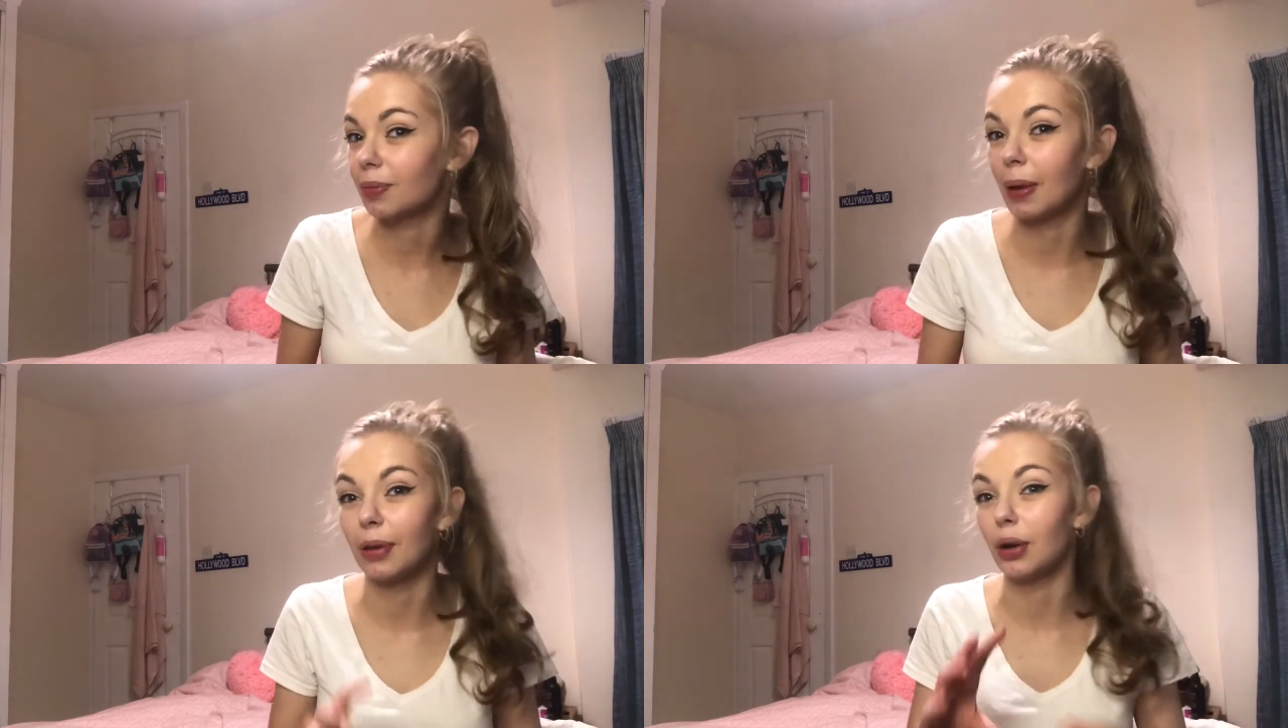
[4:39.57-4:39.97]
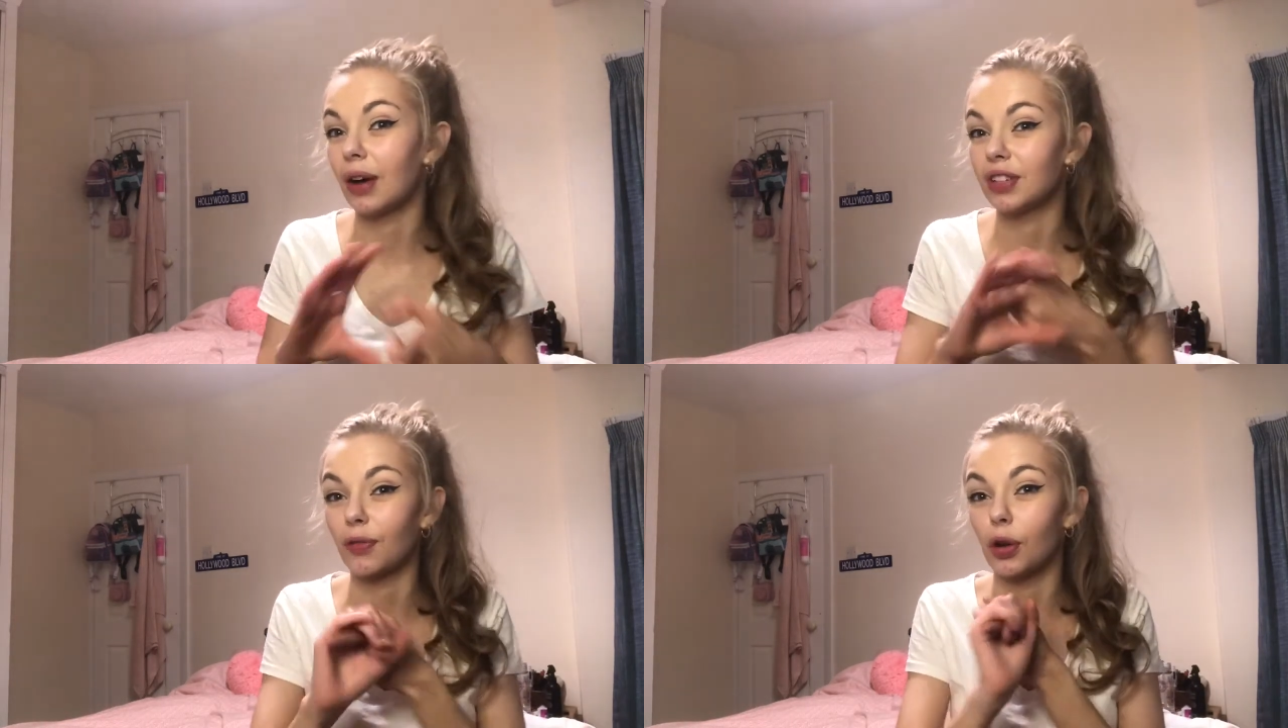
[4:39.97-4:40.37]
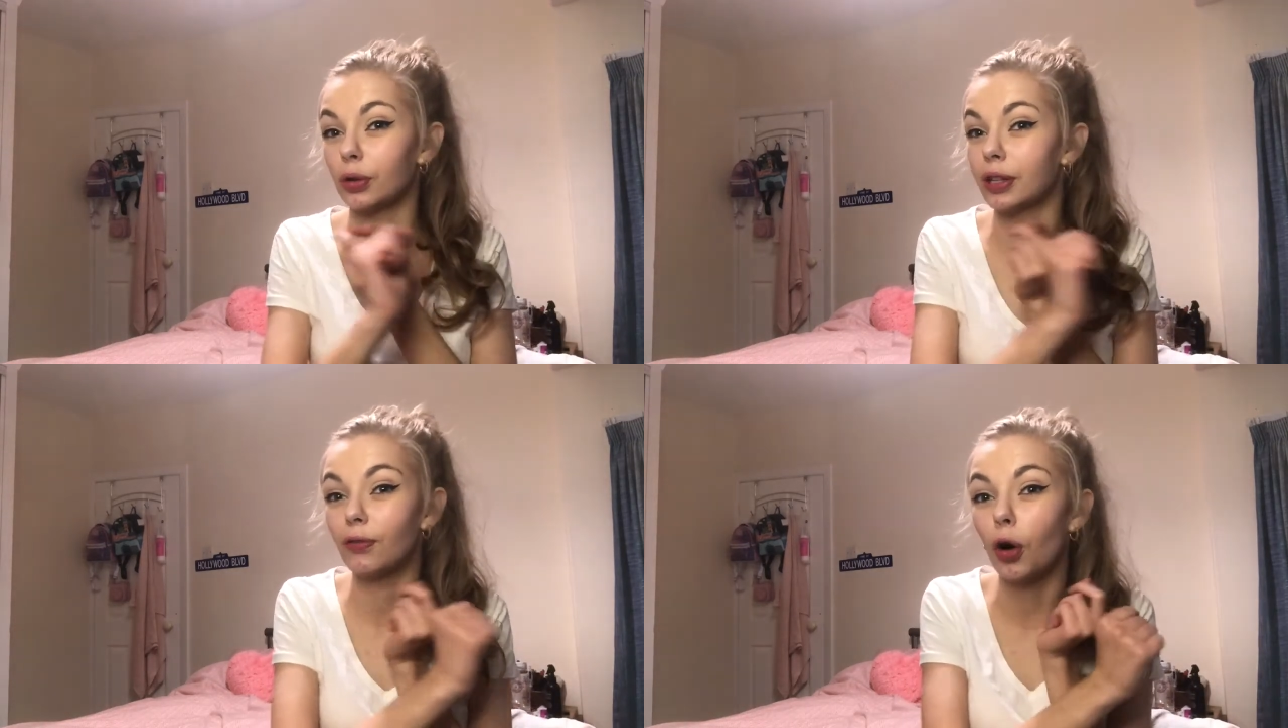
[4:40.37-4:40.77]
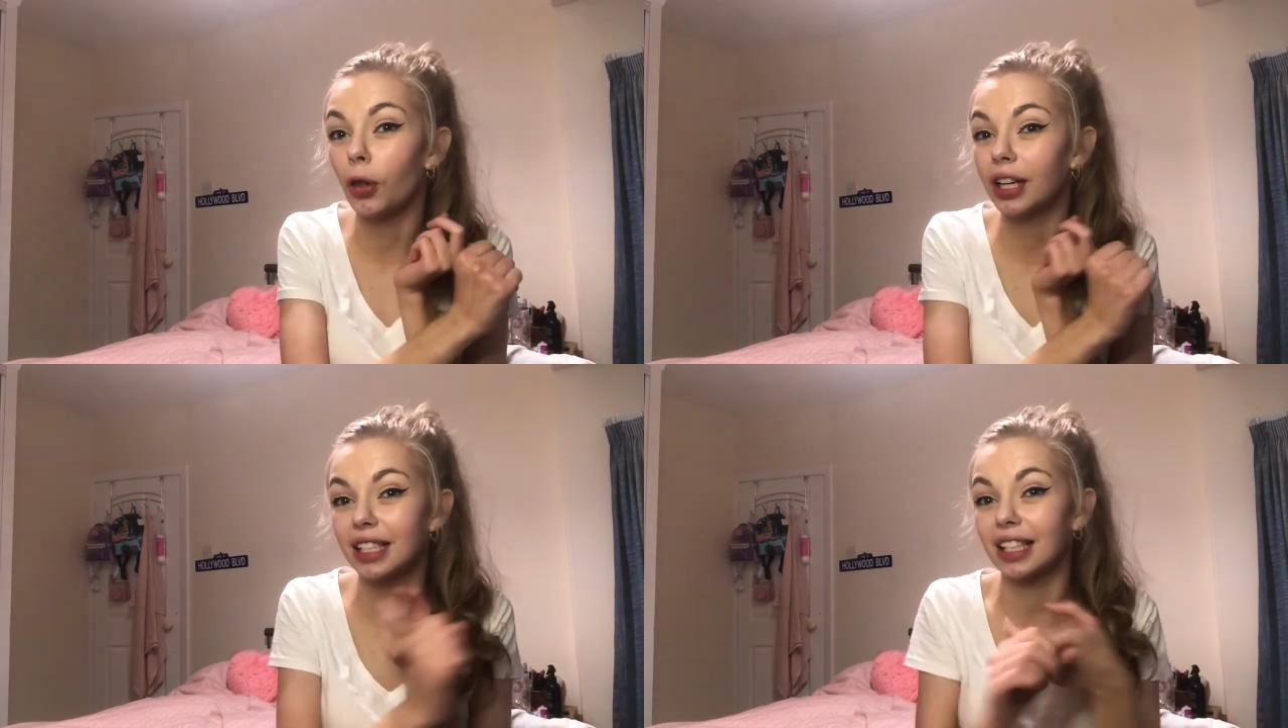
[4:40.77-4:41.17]
Maybe you have difficulty
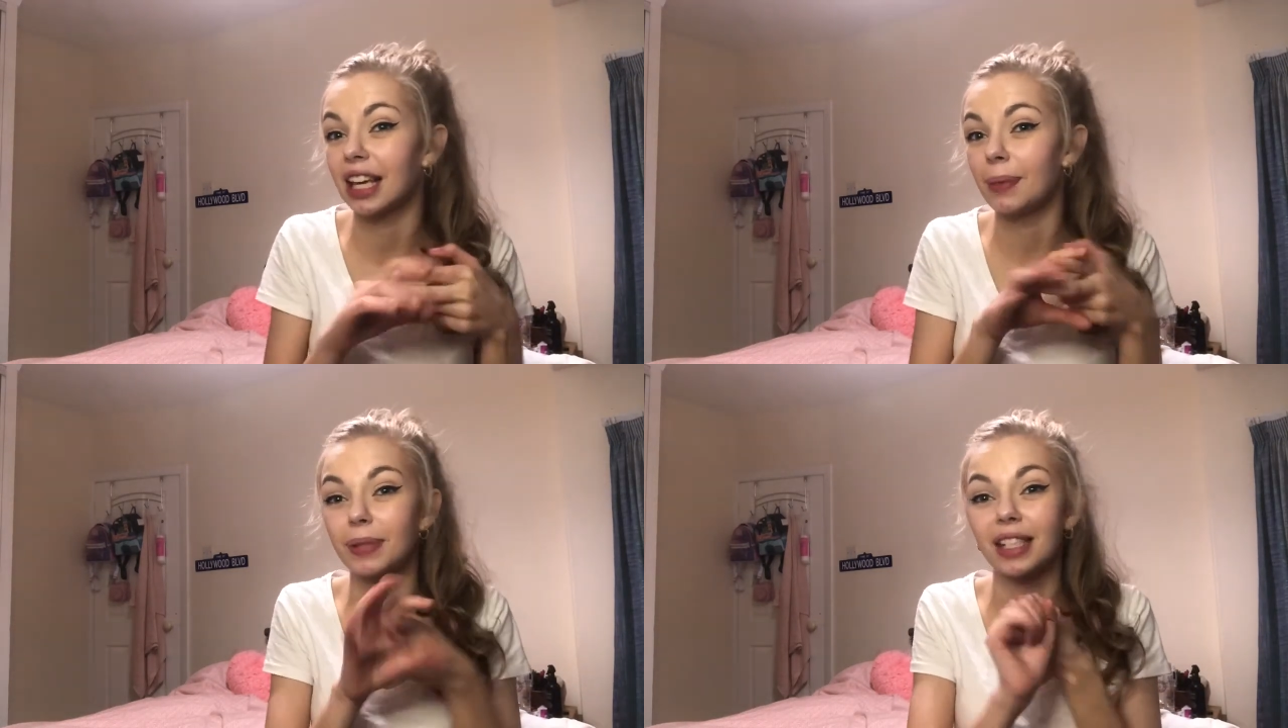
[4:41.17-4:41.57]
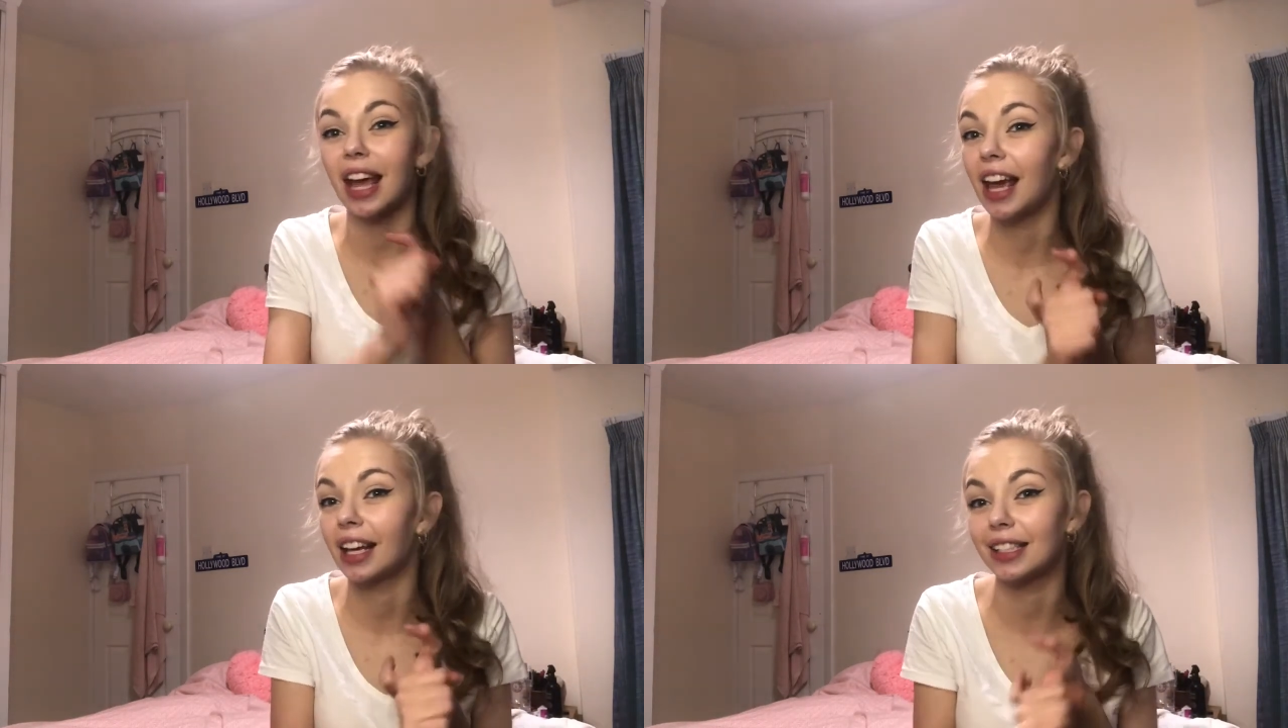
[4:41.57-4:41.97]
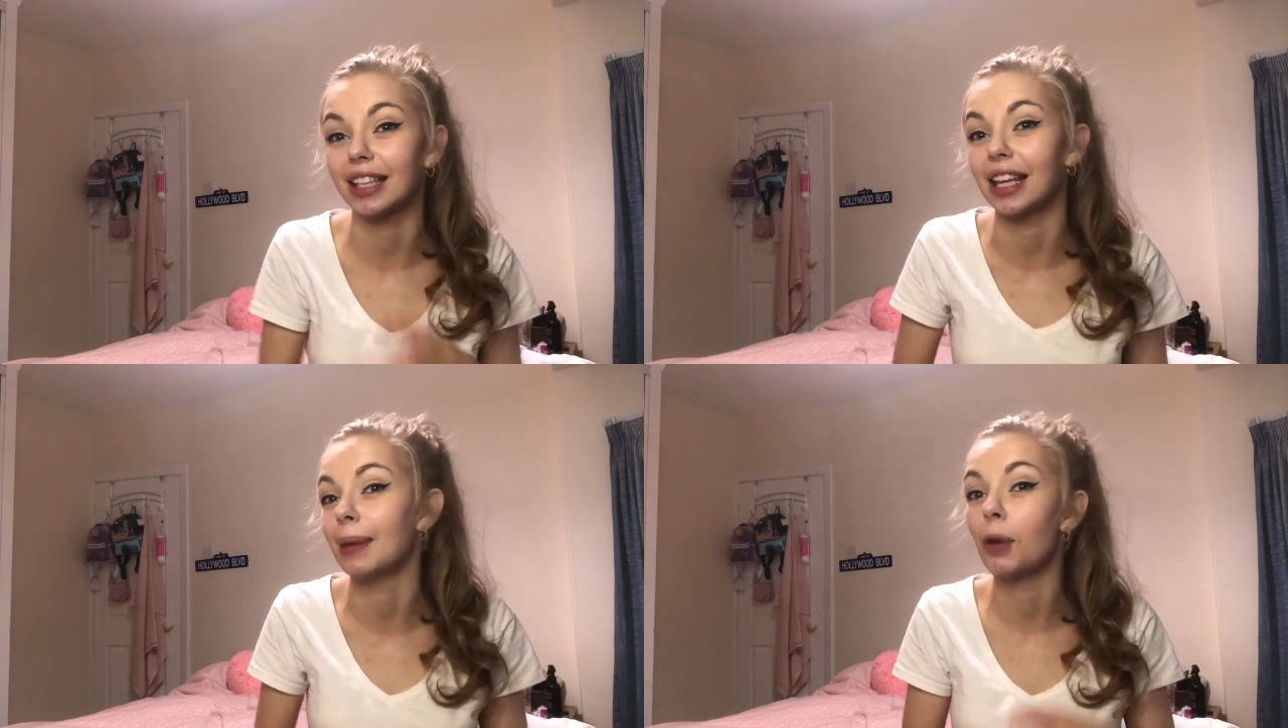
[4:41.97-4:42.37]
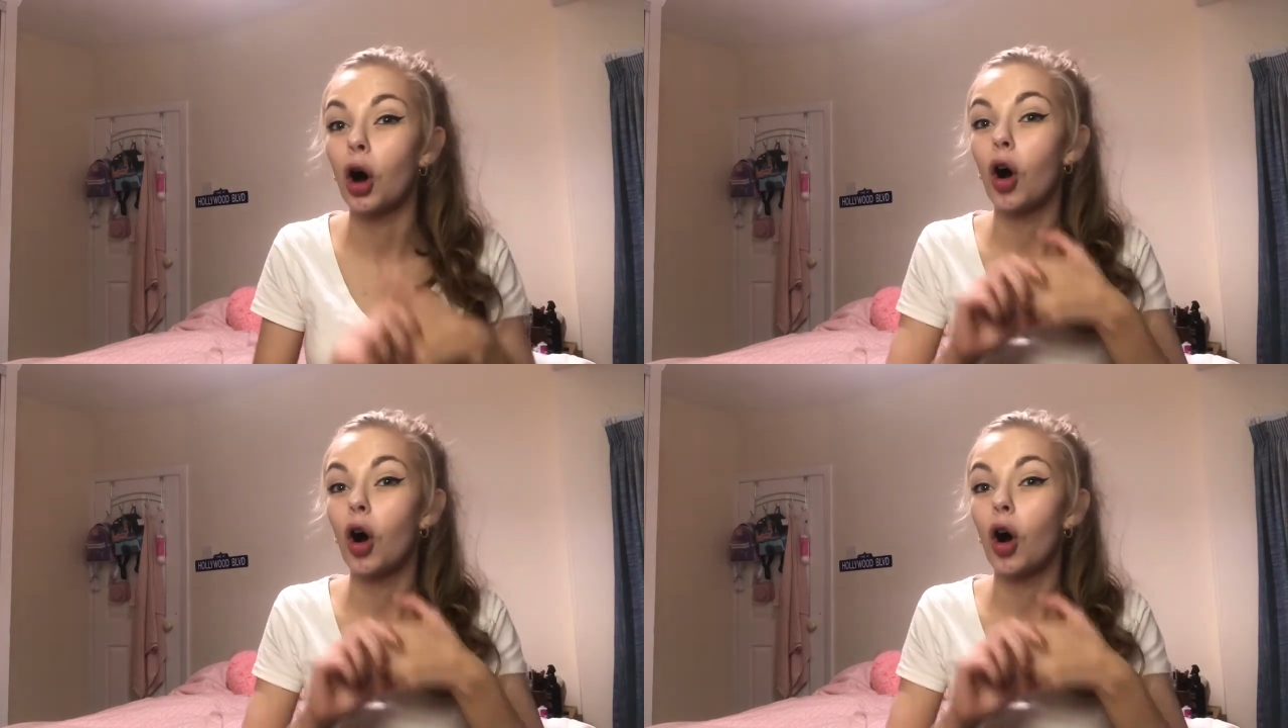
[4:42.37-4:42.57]
falling asleep, staying asleep,